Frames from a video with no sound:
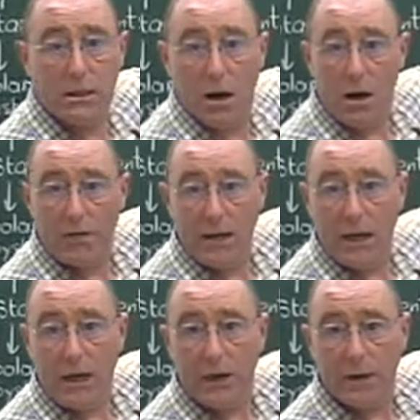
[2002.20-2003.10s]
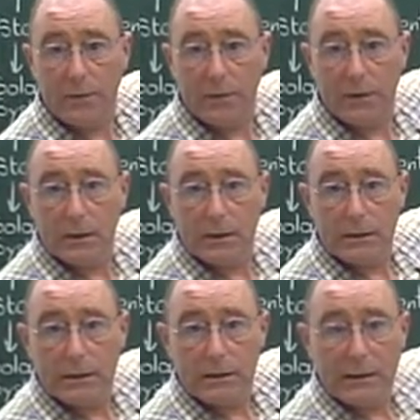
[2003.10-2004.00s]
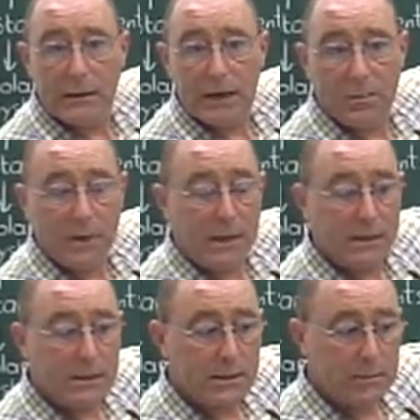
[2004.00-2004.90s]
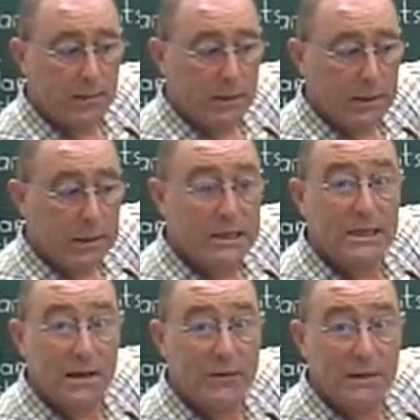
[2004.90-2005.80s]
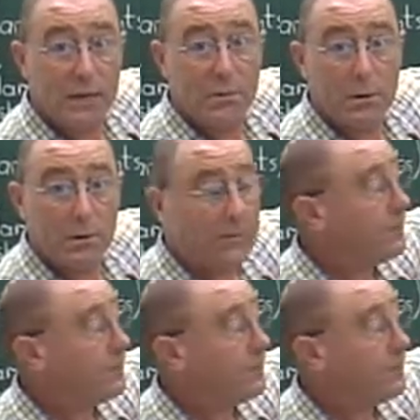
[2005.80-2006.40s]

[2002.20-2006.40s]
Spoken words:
over here. And that means it's self-assembled.